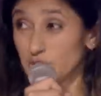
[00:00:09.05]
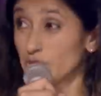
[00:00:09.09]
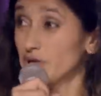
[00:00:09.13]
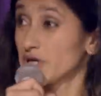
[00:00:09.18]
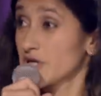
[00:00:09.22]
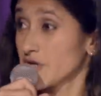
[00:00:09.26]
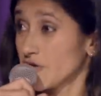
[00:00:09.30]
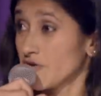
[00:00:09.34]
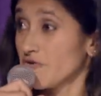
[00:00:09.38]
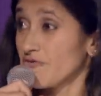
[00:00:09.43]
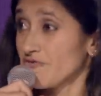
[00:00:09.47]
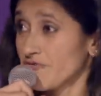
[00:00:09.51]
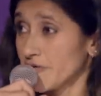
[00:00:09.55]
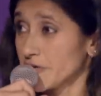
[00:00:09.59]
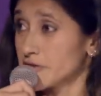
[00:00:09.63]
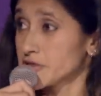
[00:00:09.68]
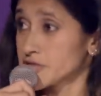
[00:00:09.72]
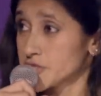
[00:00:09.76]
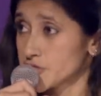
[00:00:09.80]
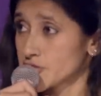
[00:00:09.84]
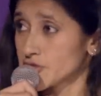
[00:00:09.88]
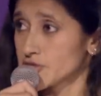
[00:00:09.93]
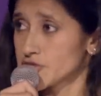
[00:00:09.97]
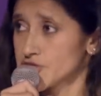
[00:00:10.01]
do you want to go
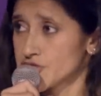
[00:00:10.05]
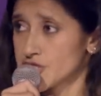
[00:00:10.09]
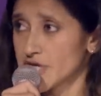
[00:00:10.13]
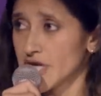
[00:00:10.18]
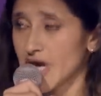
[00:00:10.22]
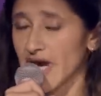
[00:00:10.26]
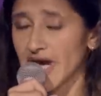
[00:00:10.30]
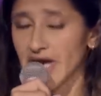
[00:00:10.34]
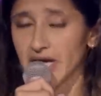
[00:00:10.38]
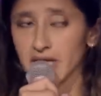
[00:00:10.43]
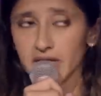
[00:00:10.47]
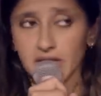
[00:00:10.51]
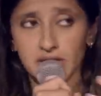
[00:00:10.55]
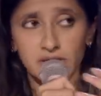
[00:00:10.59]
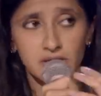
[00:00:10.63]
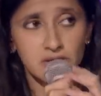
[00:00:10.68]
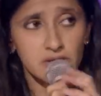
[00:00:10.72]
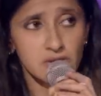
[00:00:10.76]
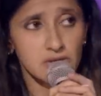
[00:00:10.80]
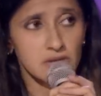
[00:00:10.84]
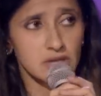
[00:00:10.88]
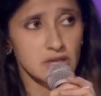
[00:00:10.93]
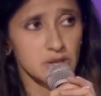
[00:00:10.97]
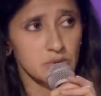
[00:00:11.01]
first or should I? You
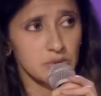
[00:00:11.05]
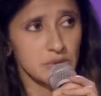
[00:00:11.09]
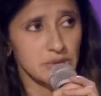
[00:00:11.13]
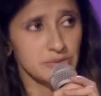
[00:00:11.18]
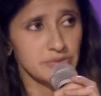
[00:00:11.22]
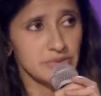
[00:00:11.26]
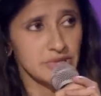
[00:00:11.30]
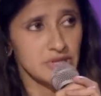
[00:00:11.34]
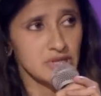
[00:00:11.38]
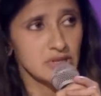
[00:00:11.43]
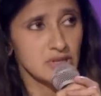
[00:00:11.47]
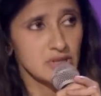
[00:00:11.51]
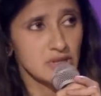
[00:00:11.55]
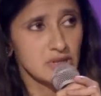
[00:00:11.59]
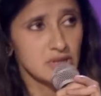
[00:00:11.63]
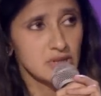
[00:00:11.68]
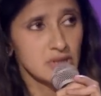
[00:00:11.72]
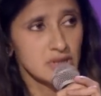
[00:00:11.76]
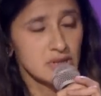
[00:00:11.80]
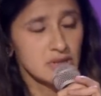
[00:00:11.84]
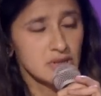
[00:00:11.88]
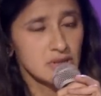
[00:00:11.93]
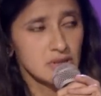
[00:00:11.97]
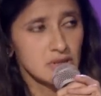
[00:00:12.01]
know, like maybe
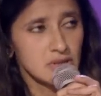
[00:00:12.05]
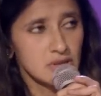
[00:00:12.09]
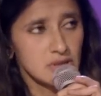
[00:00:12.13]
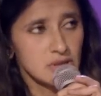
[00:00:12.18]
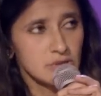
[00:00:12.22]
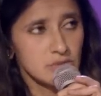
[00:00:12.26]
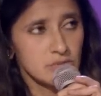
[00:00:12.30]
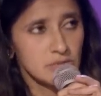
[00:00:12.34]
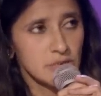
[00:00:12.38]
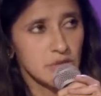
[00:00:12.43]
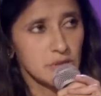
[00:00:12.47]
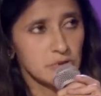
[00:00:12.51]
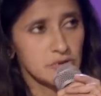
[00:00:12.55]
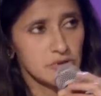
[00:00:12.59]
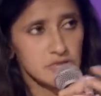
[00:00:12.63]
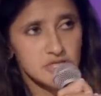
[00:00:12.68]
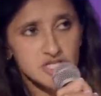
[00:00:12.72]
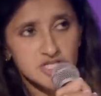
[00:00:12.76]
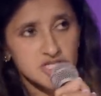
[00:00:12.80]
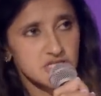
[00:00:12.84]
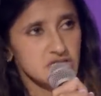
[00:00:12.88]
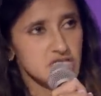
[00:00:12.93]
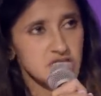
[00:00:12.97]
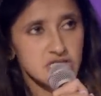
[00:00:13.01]
we
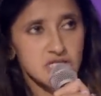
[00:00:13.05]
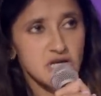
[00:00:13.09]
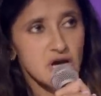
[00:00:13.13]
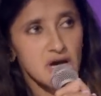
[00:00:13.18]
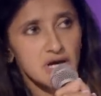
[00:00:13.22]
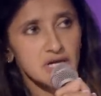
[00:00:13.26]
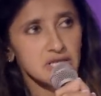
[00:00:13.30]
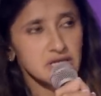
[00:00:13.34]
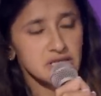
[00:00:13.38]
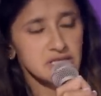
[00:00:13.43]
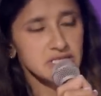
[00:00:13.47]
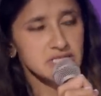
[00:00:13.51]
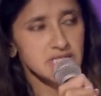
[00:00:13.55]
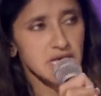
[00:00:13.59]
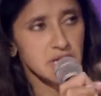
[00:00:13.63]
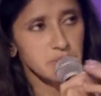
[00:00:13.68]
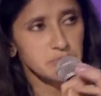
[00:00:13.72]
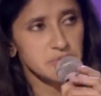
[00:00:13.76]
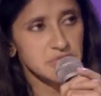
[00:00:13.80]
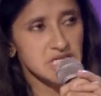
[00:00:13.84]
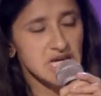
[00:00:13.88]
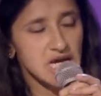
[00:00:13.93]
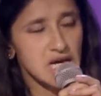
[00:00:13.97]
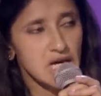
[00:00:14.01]
should just talk at the
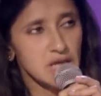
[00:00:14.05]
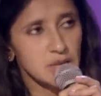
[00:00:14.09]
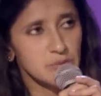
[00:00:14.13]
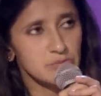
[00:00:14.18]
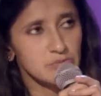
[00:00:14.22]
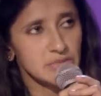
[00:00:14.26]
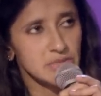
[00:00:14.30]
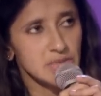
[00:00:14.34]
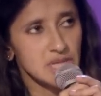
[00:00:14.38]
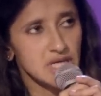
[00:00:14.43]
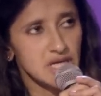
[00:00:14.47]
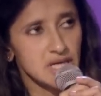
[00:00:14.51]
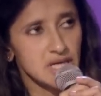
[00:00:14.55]
same time,